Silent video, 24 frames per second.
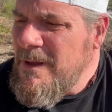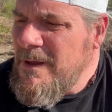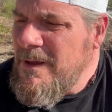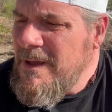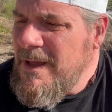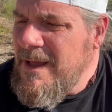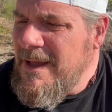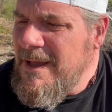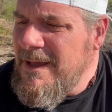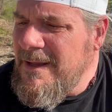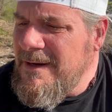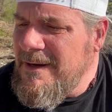
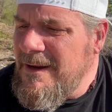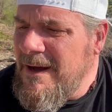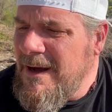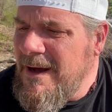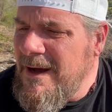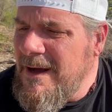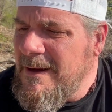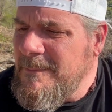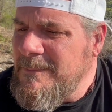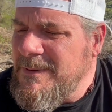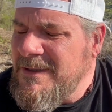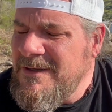And
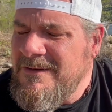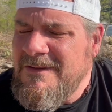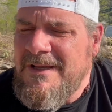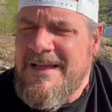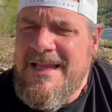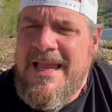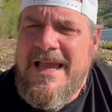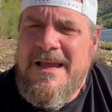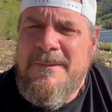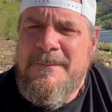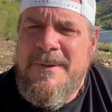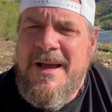because I
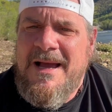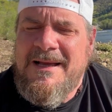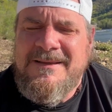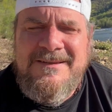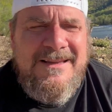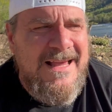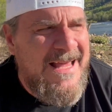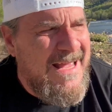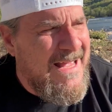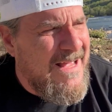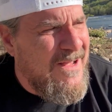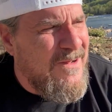came back
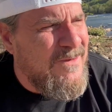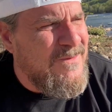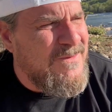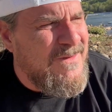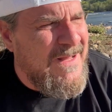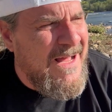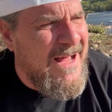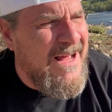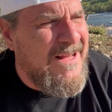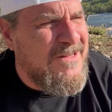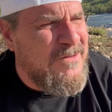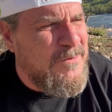down to
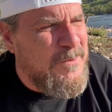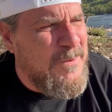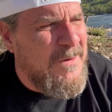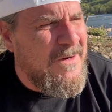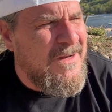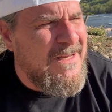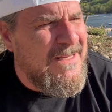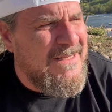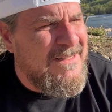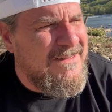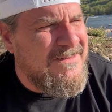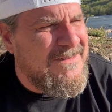Hot
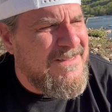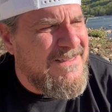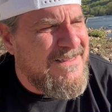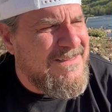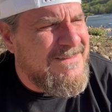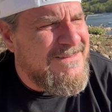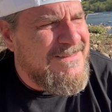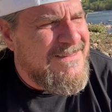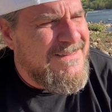Springs, and